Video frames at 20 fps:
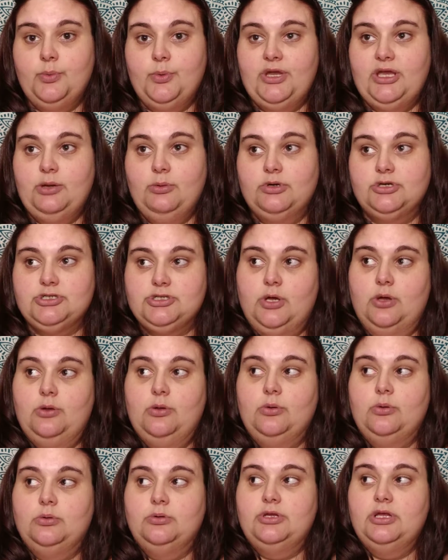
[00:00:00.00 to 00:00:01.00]
we were
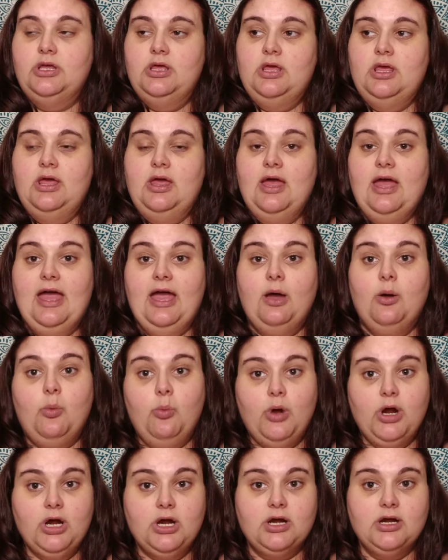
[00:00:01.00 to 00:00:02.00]
told
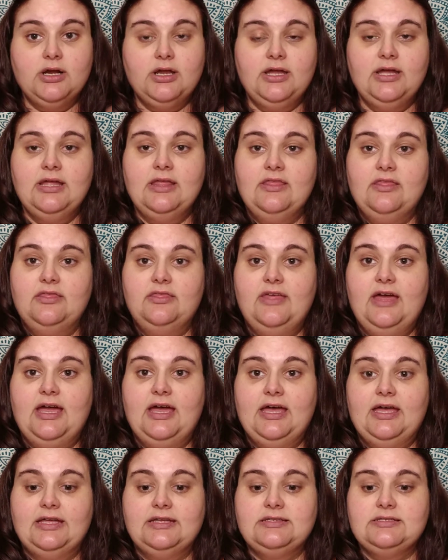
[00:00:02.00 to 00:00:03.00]
at work
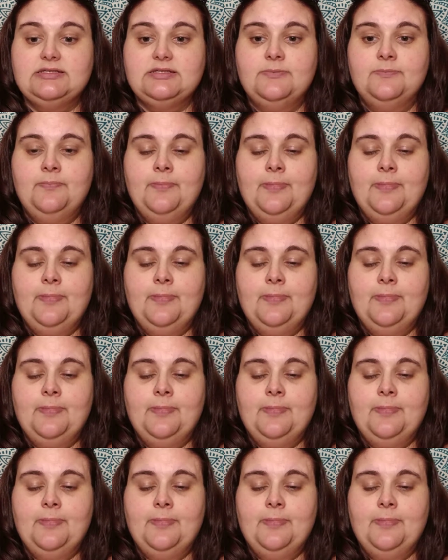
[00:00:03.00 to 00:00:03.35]
that,